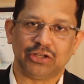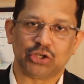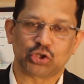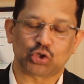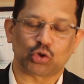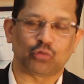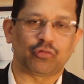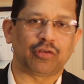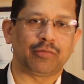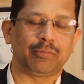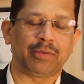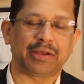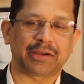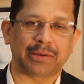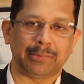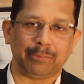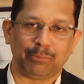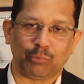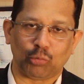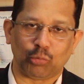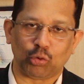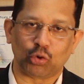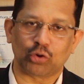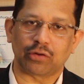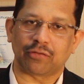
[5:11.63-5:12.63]
So we become
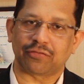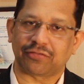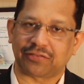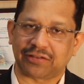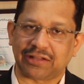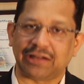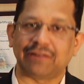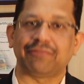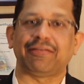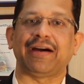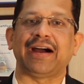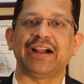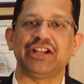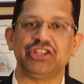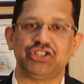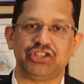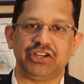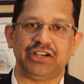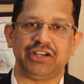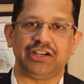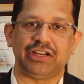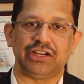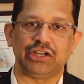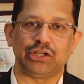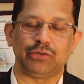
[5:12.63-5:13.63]
more of
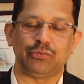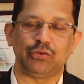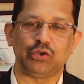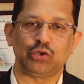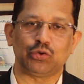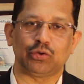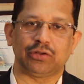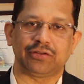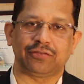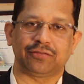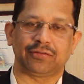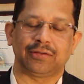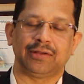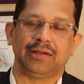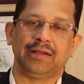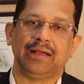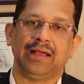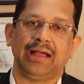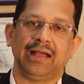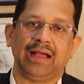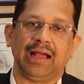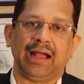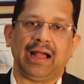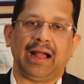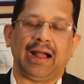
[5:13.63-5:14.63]
self-hygiened individuals,
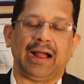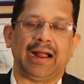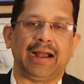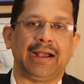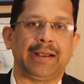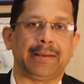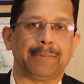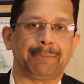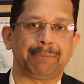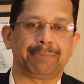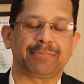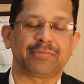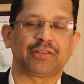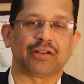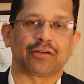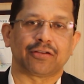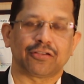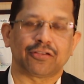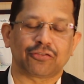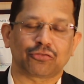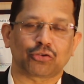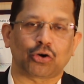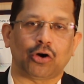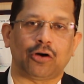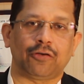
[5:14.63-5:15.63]
and the
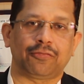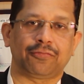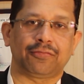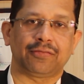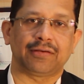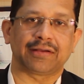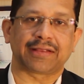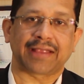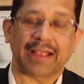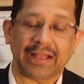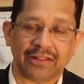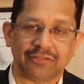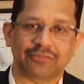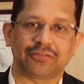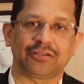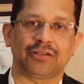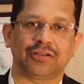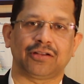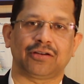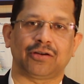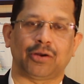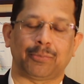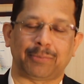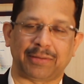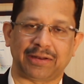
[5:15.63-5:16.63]
risk of
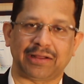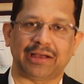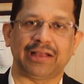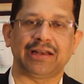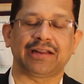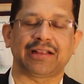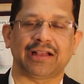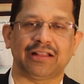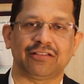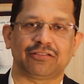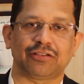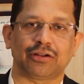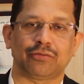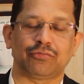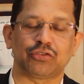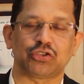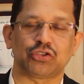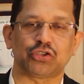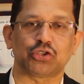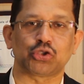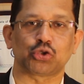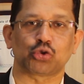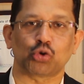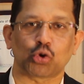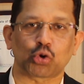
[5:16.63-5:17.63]
cancer or penile cancer,
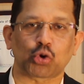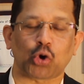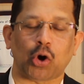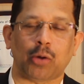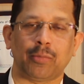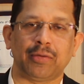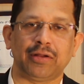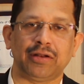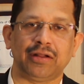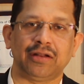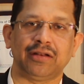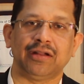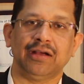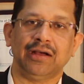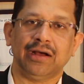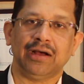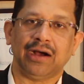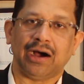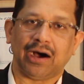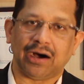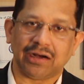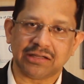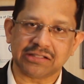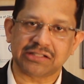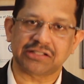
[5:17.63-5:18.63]
which is so common in
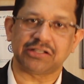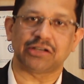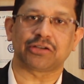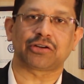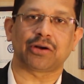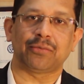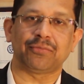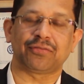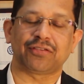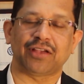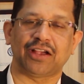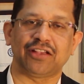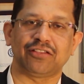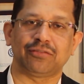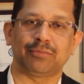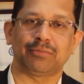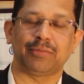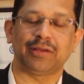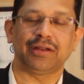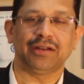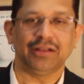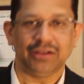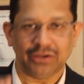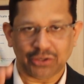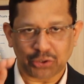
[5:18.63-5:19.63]
uncircumcised
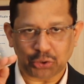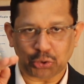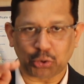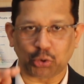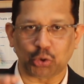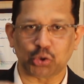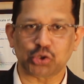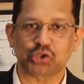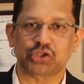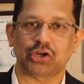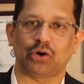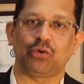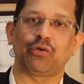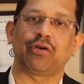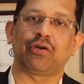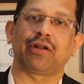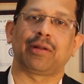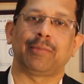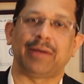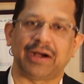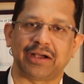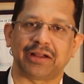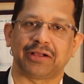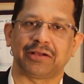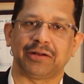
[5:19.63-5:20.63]
men, goes down
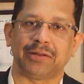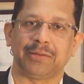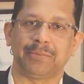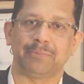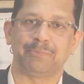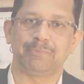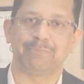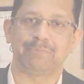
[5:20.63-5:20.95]
dramatically.